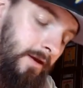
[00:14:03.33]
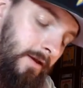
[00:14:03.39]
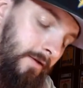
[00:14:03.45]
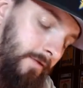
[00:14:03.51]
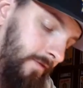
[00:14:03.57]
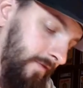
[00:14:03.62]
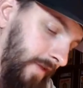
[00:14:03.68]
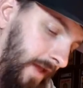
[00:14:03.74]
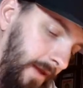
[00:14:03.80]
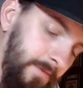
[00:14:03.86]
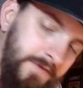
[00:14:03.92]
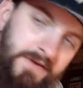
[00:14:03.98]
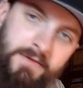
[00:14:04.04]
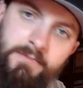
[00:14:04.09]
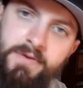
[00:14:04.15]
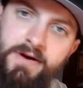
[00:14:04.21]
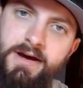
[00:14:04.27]
I was
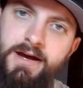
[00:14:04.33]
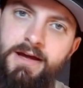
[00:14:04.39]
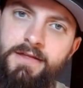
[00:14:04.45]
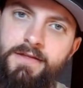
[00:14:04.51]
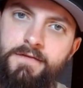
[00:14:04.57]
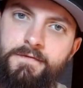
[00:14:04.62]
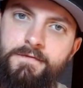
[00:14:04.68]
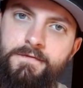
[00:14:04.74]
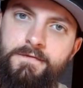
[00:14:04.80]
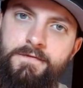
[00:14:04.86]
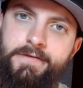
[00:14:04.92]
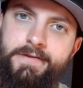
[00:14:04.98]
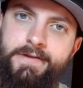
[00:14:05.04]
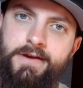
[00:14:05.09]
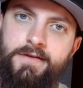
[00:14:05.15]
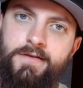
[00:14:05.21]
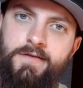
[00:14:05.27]
tempted by
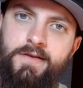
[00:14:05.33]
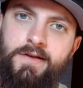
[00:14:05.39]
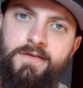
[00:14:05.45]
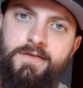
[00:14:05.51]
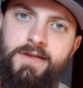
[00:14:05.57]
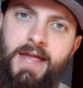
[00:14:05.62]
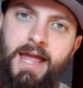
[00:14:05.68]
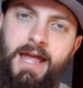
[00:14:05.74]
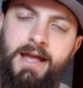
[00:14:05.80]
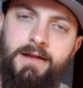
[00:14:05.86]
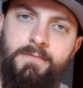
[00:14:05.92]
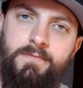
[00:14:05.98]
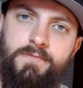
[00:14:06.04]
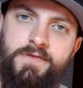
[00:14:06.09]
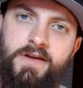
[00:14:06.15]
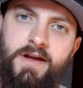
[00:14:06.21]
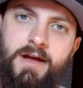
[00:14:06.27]
the 68
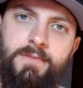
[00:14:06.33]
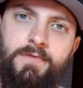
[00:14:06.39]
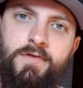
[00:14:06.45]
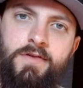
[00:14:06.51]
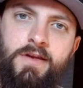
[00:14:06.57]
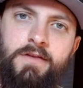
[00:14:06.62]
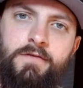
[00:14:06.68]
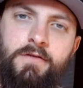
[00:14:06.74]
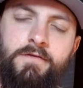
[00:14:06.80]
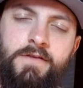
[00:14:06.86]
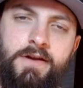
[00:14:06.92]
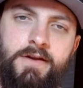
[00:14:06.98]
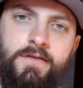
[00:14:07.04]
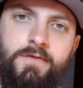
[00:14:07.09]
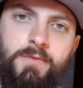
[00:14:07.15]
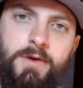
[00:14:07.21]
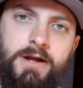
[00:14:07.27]
Tom Seaver
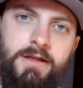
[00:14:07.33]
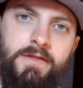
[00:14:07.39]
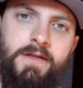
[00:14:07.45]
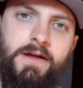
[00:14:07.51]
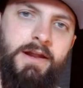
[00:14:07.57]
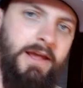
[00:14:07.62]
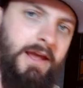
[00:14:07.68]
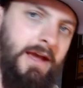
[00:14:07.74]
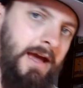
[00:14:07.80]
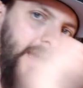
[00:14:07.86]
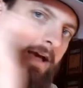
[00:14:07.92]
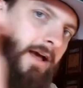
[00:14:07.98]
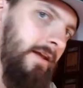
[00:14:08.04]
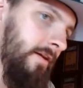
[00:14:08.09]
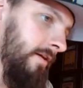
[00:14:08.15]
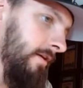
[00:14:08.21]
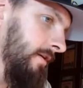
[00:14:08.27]
Venezuelan that he
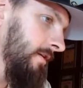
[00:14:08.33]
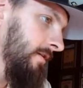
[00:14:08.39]
had.